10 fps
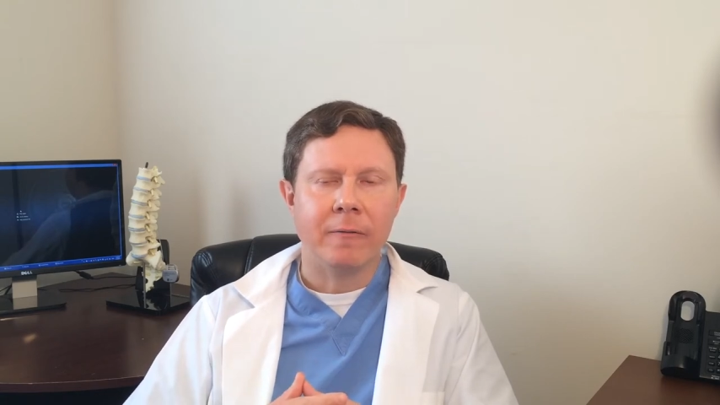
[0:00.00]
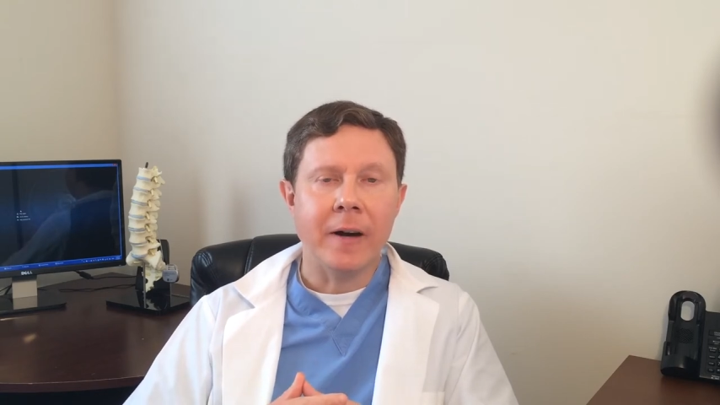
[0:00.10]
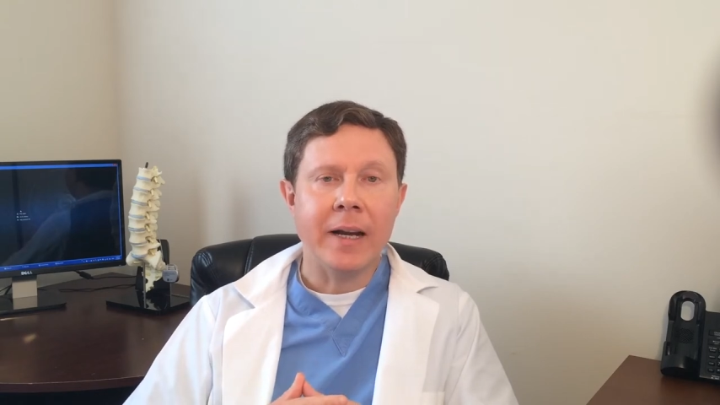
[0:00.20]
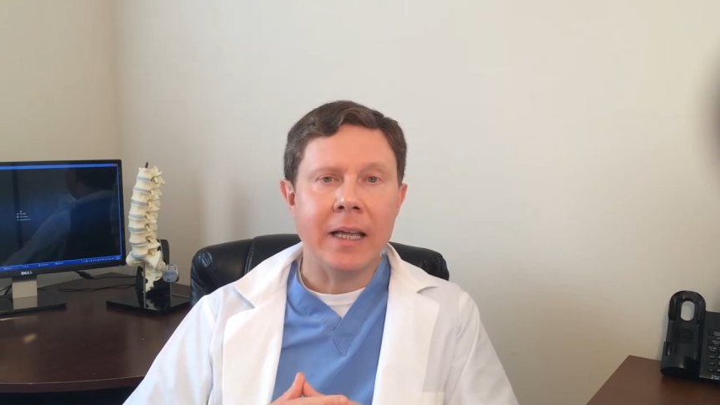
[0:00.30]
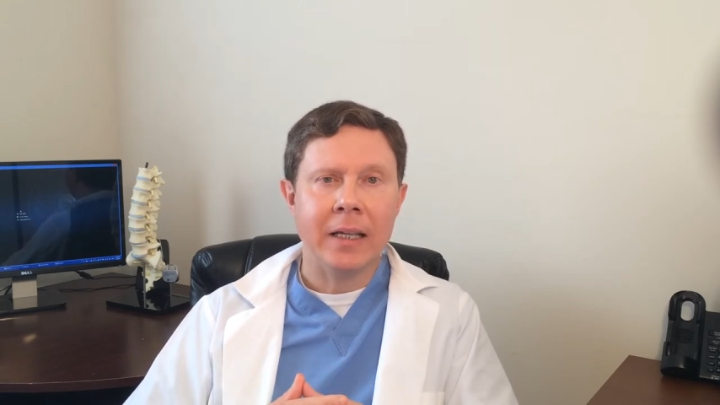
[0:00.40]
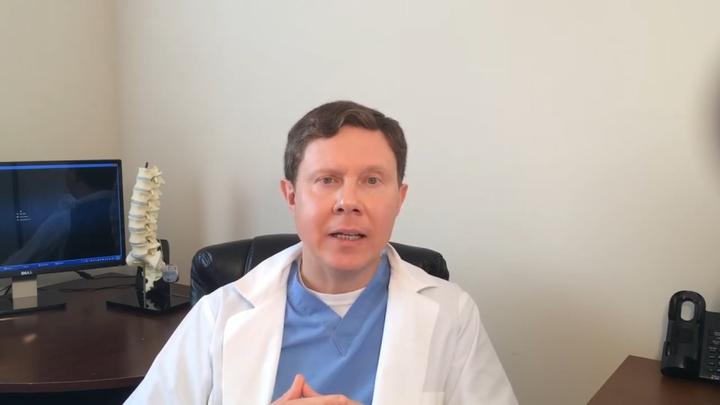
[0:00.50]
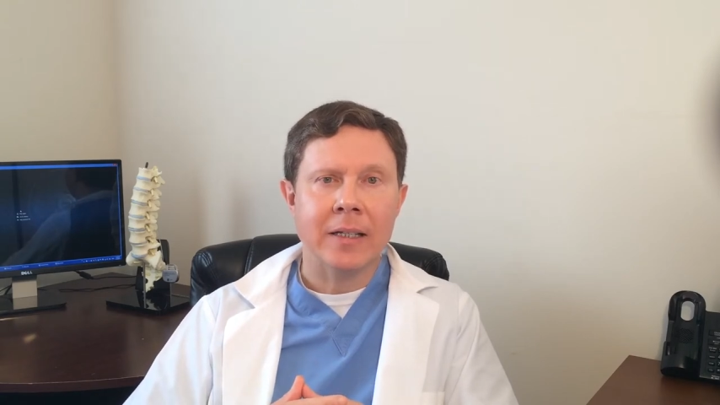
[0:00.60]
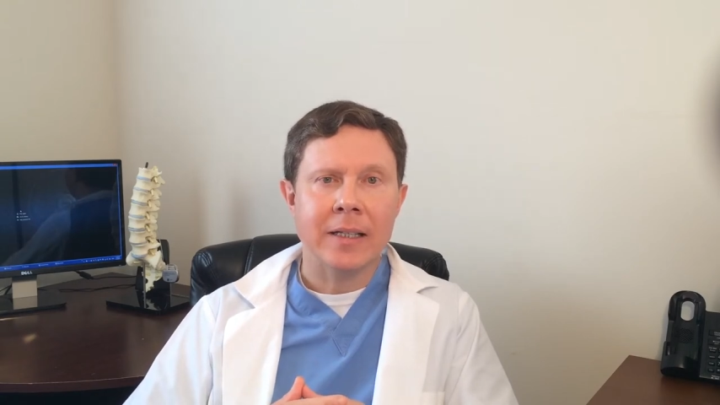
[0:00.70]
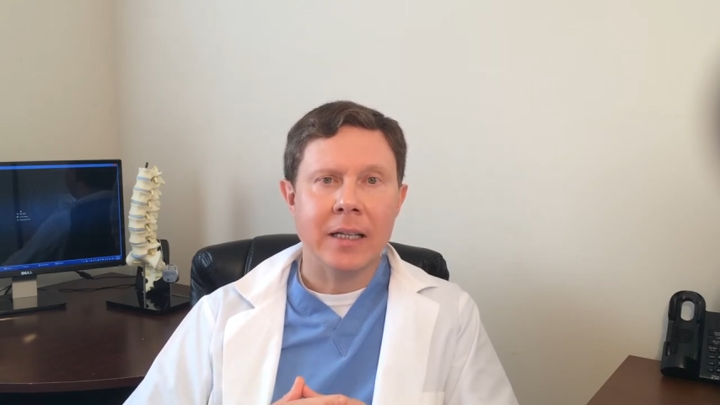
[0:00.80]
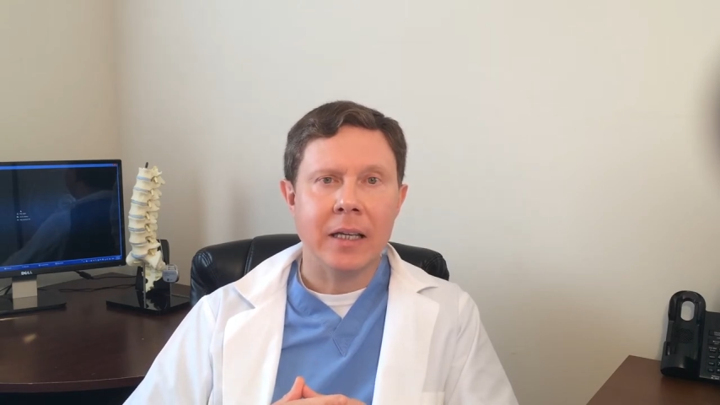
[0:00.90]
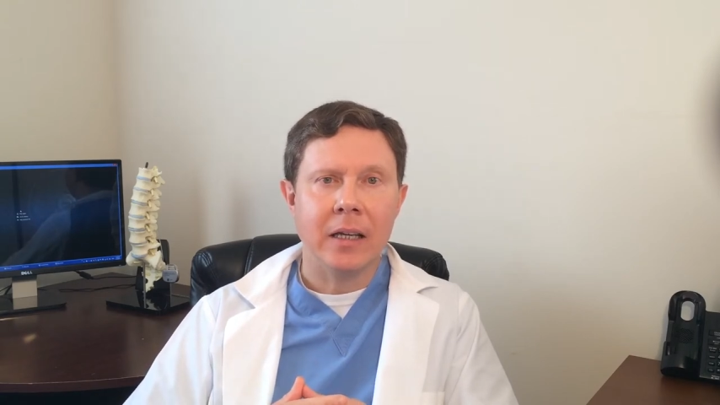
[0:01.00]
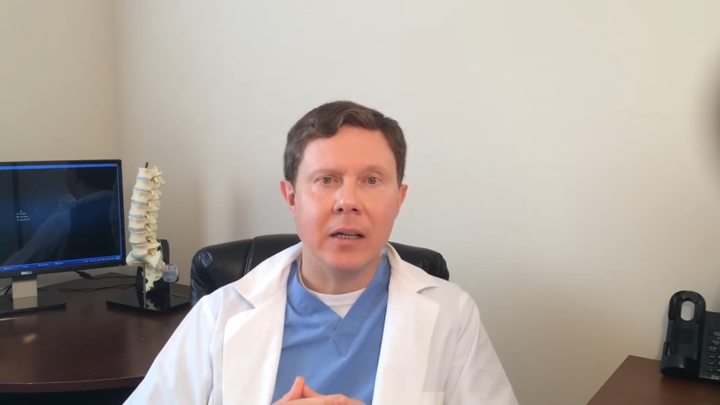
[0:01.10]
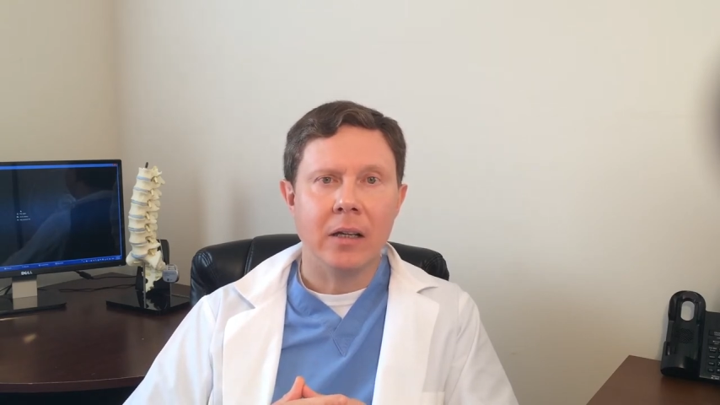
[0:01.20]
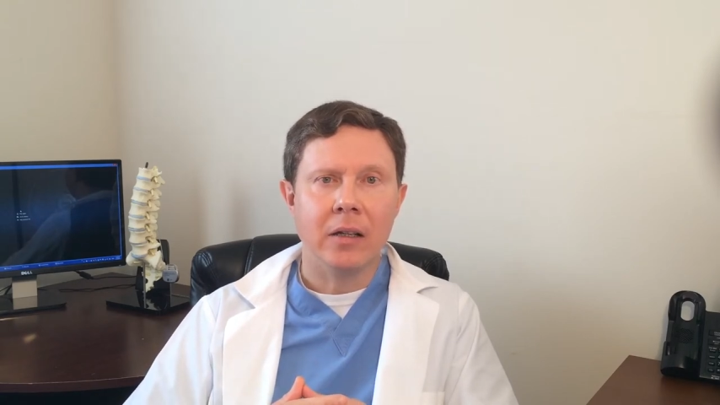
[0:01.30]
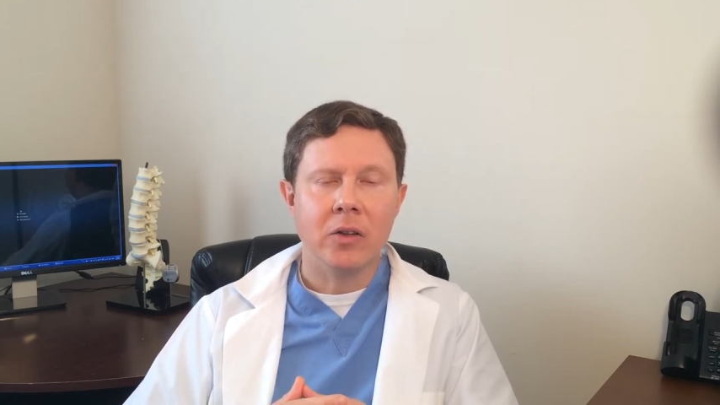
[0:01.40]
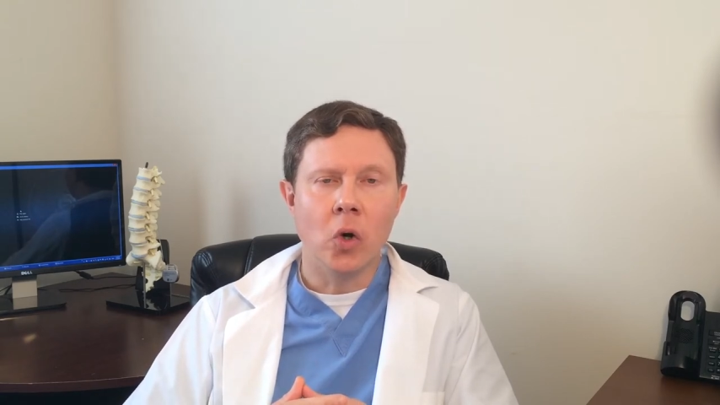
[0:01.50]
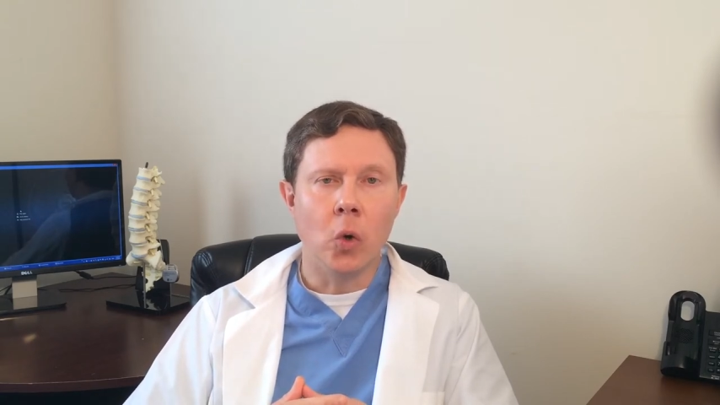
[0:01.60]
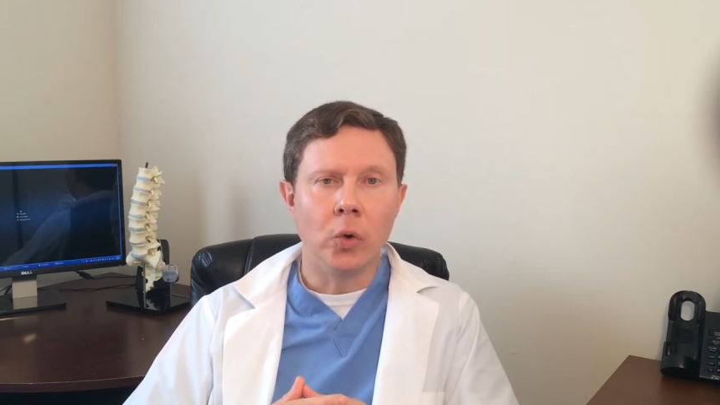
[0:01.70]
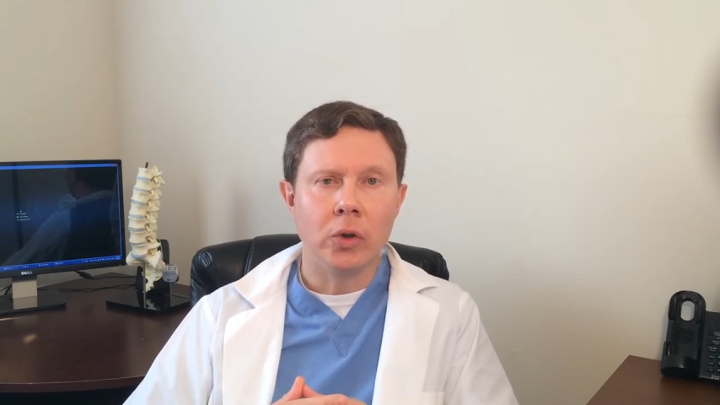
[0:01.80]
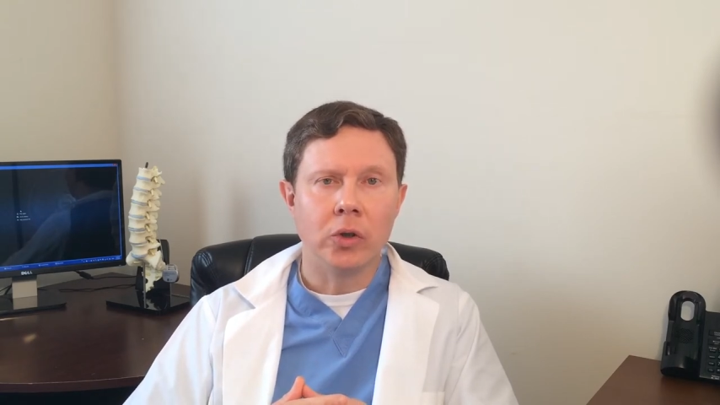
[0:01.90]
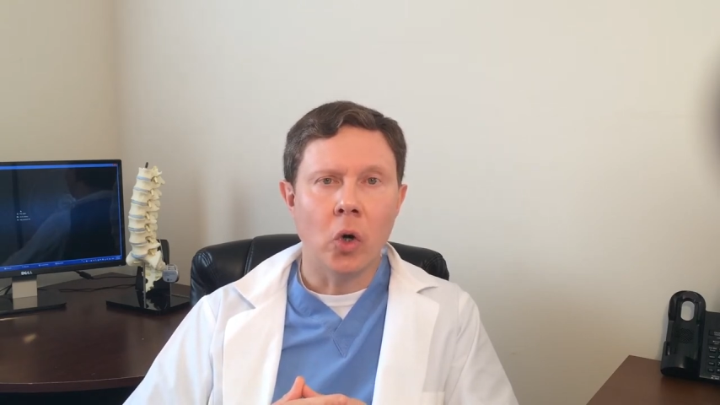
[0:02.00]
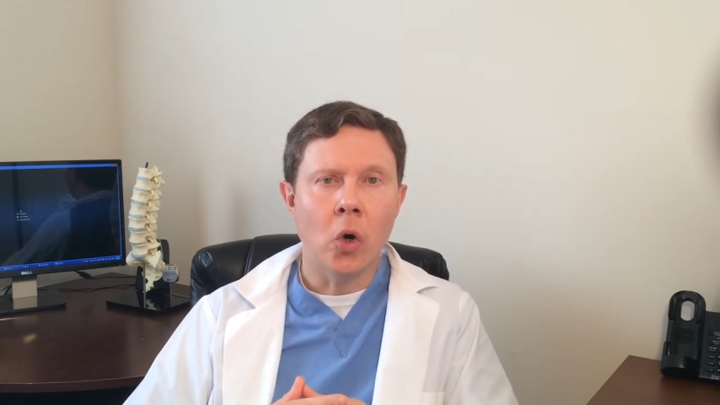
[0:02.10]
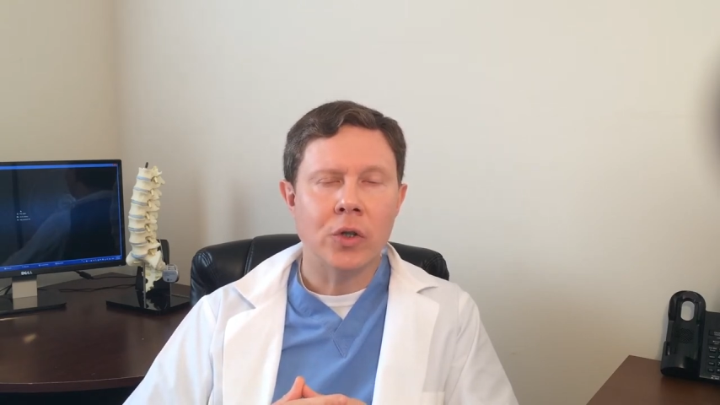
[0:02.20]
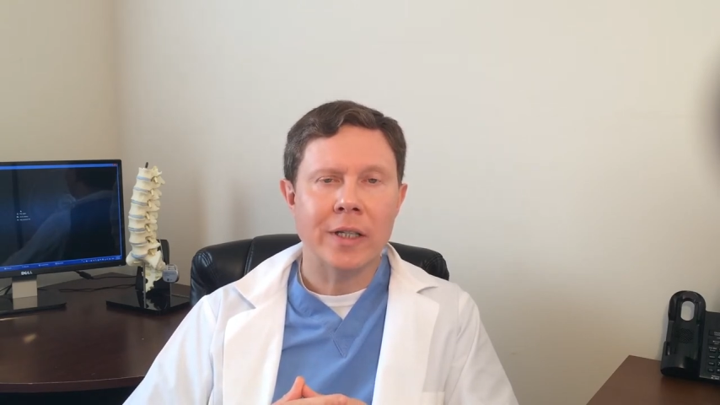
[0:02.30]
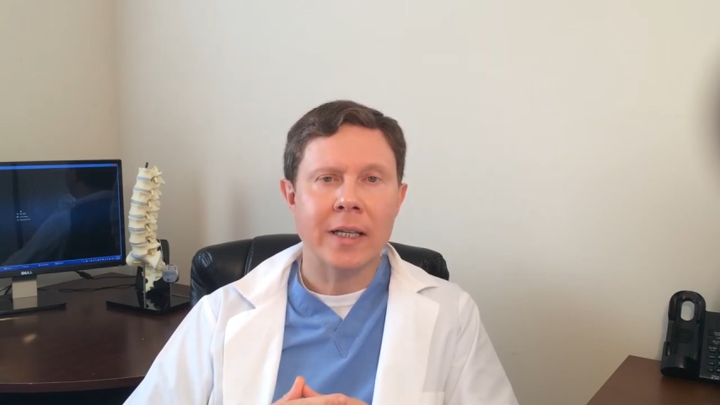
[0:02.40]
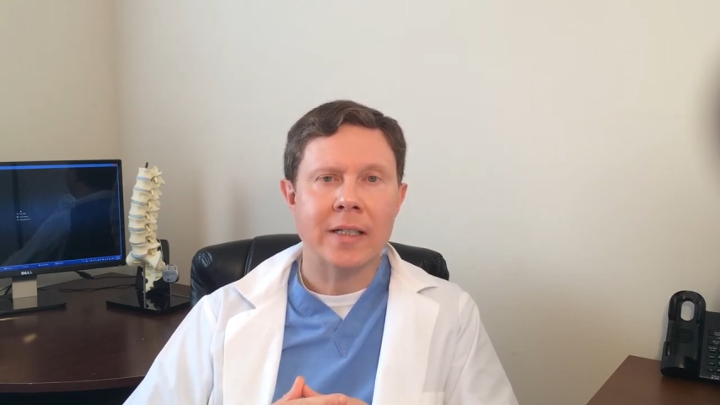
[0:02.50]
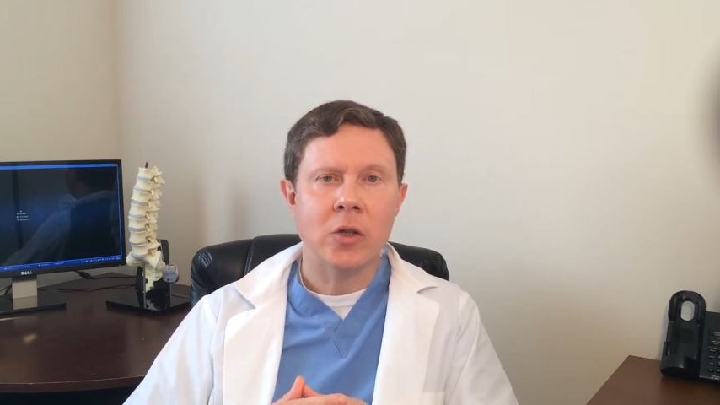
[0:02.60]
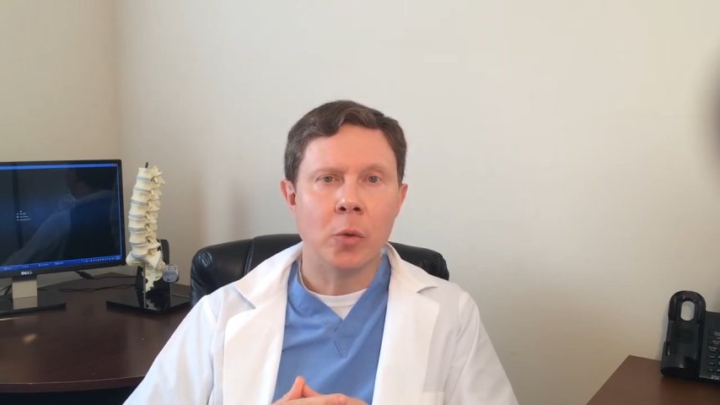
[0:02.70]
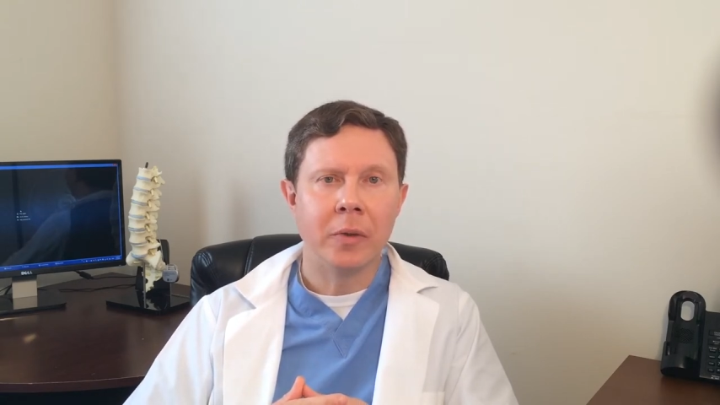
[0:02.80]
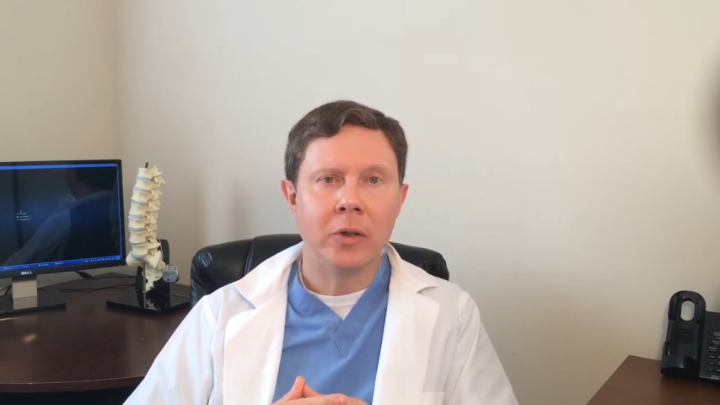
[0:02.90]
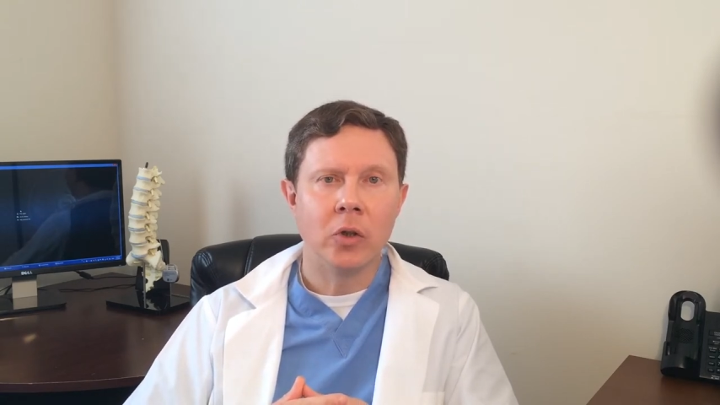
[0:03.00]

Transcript: fighting against the known cause, against the known,